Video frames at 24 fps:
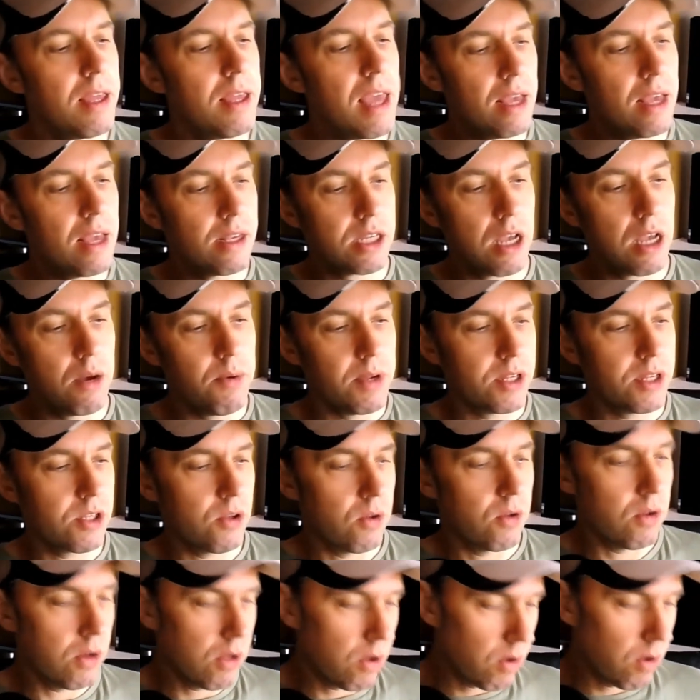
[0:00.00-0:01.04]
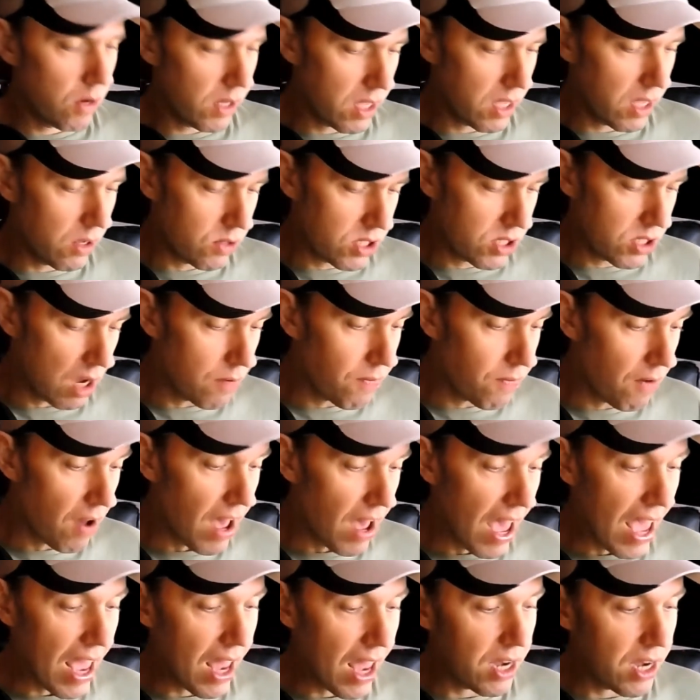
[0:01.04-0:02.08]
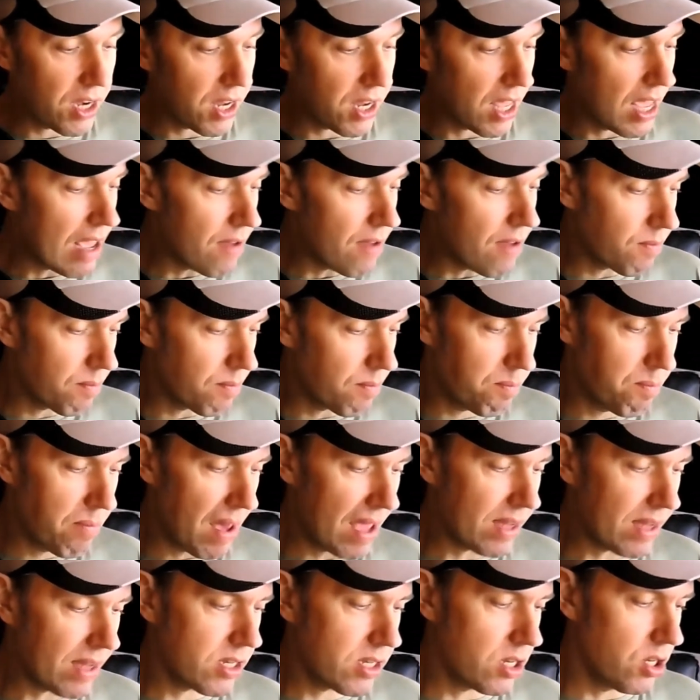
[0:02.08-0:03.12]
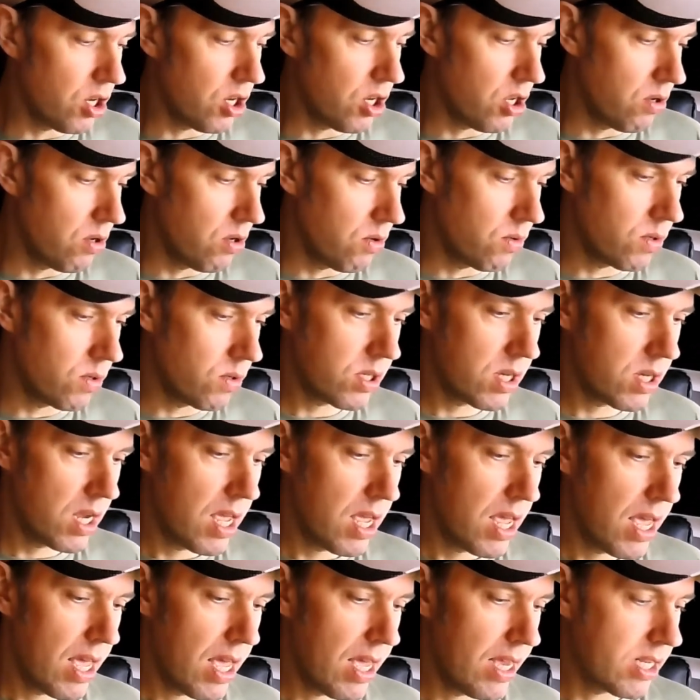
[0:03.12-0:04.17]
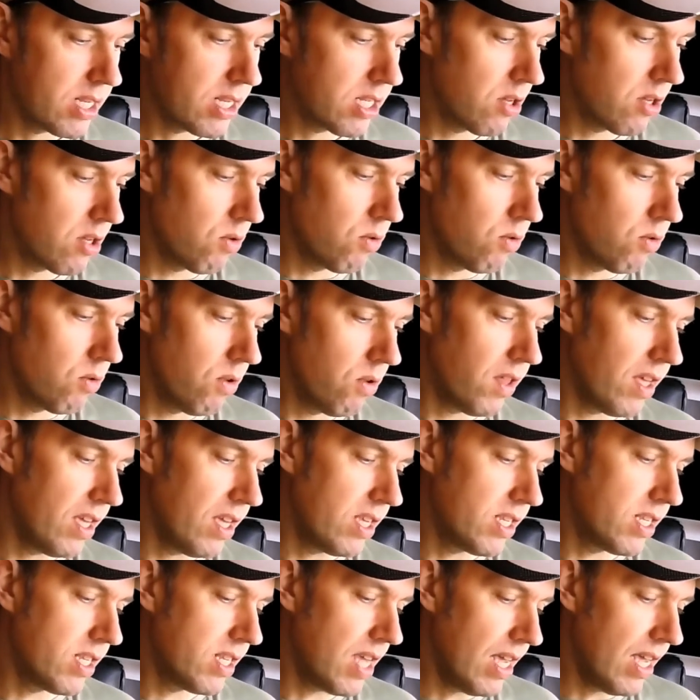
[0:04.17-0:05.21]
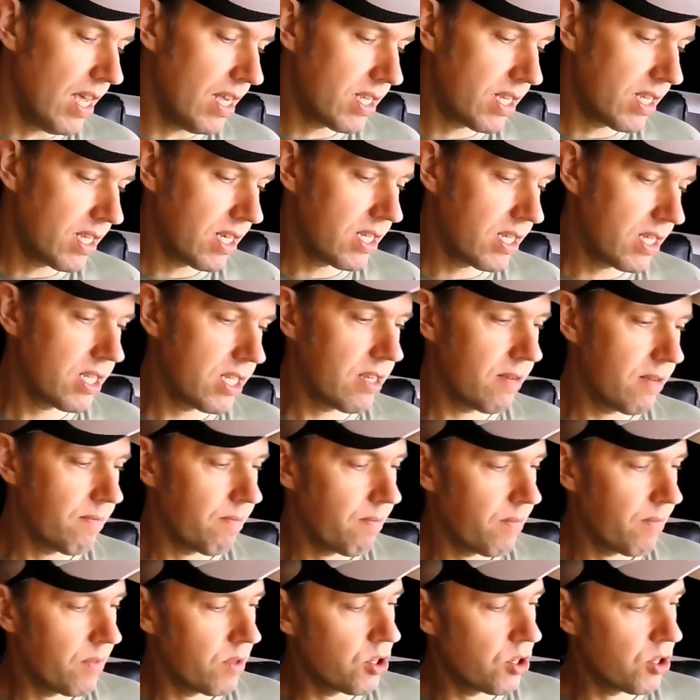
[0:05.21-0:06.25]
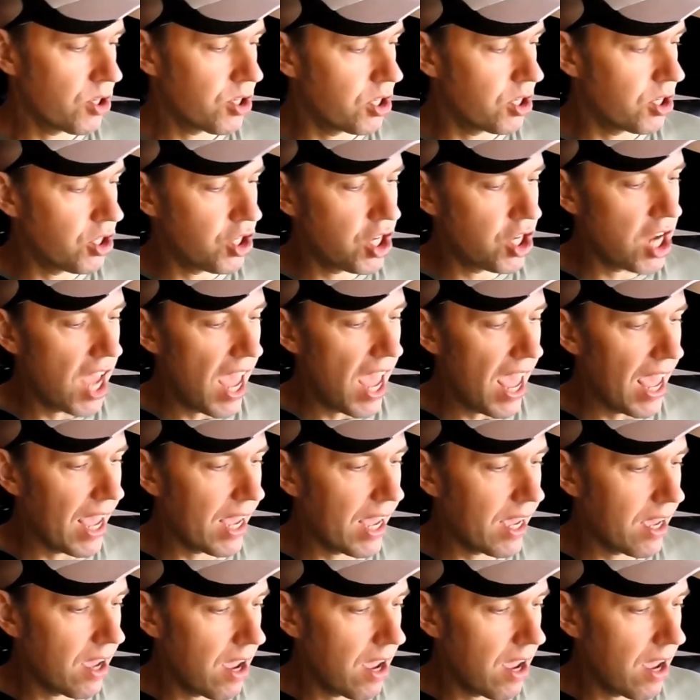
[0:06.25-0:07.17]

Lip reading: So it's all looking good so far. And even better news is that all these discs, just to check,